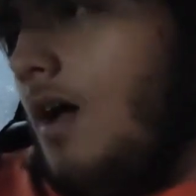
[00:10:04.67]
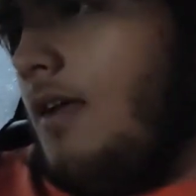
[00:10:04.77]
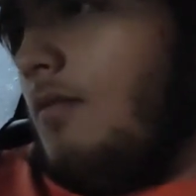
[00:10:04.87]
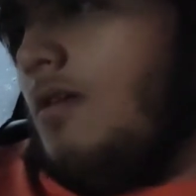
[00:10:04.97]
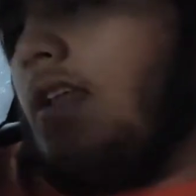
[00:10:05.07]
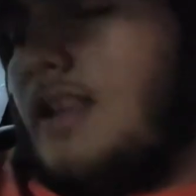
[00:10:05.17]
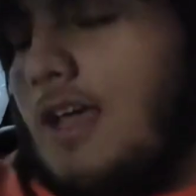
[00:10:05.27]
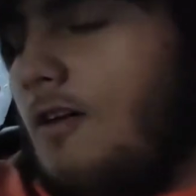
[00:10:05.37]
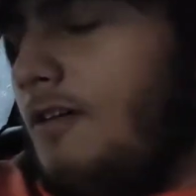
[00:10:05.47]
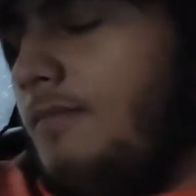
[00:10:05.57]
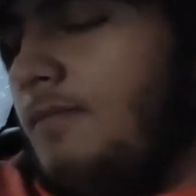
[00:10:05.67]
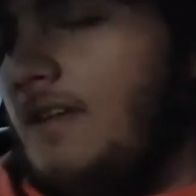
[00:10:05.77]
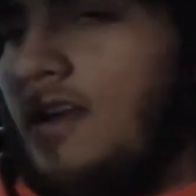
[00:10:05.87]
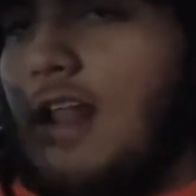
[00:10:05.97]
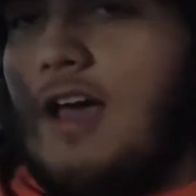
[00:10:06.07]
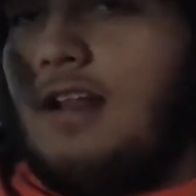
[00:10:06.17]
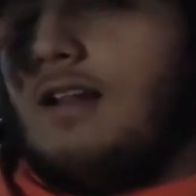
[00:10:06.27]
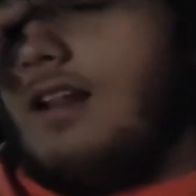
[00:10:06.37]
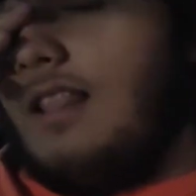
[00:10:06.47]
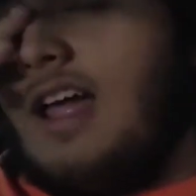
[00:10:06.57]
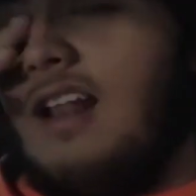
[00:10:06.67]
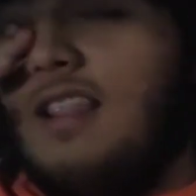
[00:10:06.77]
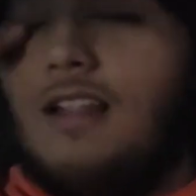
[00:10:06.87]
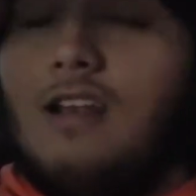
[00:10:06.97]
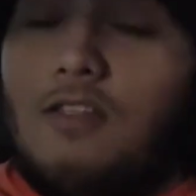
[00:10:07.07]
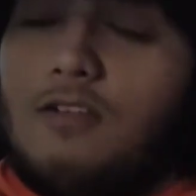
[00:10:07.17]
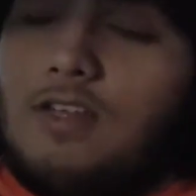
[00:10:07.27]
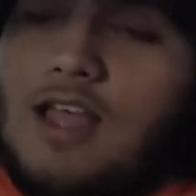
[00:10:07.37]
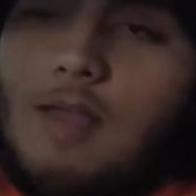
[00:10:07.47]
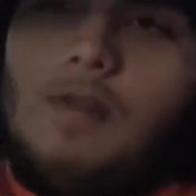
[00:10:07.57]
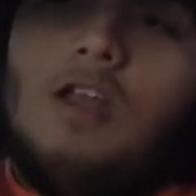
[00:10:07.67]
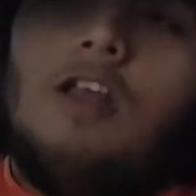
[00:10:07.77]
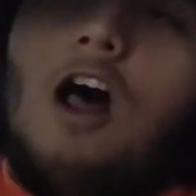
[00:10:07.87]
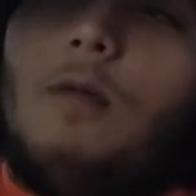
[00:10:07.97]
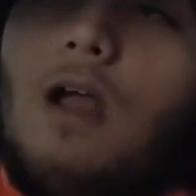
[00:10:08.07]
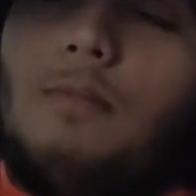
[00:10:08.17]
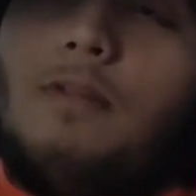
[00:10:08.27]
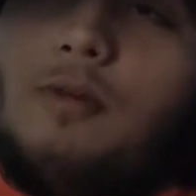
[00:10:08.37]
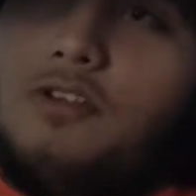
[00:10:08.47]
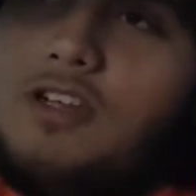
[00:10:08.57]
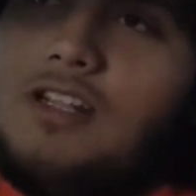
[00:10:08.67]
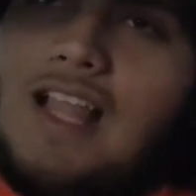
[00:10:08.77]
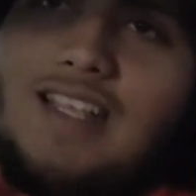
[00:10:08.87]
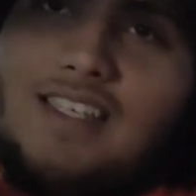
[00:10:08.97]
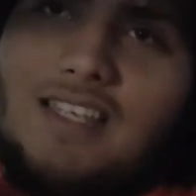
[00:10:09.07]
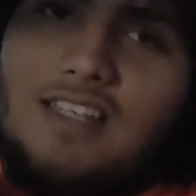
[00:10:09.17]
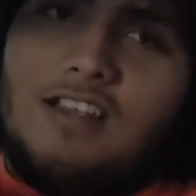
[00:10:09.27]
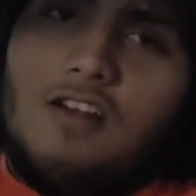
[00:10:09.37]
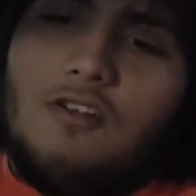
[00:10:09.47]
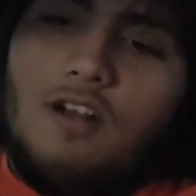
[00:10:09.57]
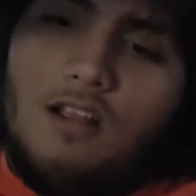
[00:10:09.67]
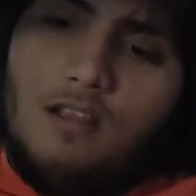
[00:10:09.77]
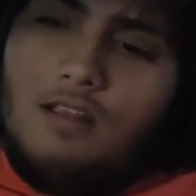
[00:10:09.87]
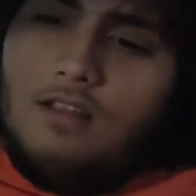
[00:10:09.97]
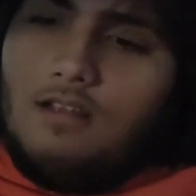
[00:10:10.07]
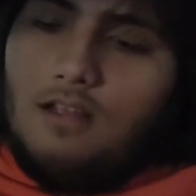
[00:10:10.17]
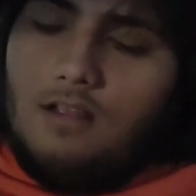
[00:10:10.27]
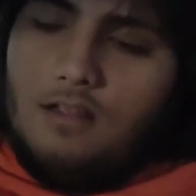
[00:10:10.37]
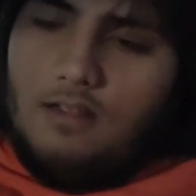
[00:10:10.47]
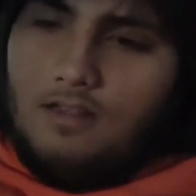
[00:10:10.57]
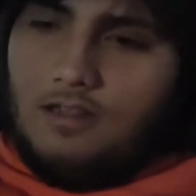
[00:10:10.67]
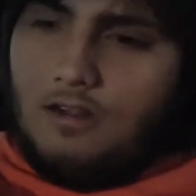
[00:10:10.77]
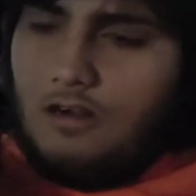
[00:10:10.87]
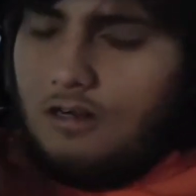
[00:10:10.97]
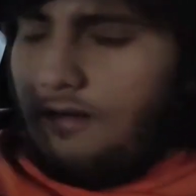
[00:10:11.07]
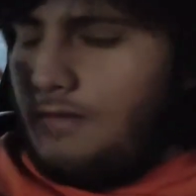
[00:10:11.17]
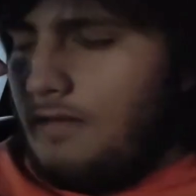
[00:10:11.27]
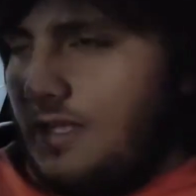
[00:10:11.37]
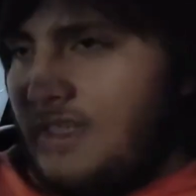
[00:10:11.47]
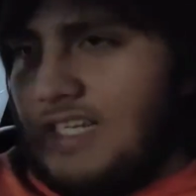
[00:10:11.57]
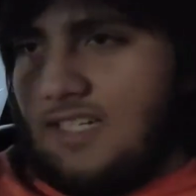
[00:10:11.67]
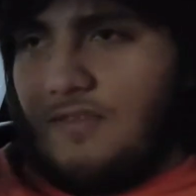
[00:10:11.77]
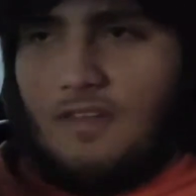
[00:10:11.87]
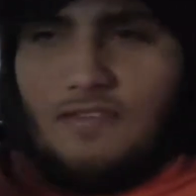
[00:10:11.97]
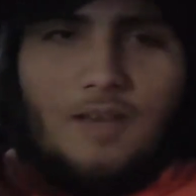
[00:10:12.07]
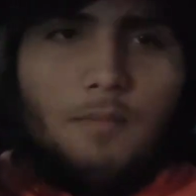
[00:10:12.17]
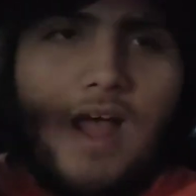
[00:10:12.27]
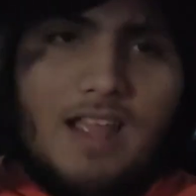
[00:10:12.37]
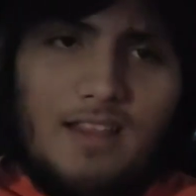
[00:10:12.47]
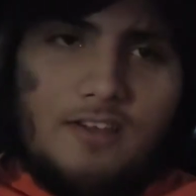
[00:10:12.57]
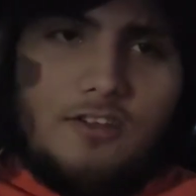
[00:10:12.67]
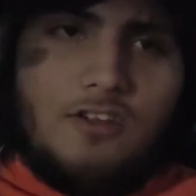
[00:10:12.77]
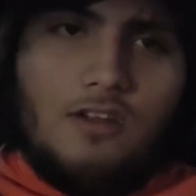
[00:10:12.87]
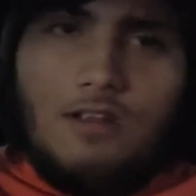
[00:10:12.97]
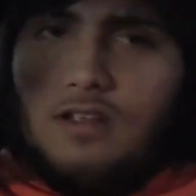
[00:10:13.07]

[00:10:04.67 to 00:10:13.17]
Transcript: But we'll get that all figured out at another time. I'll probably push it to like 600 or 650 mileage,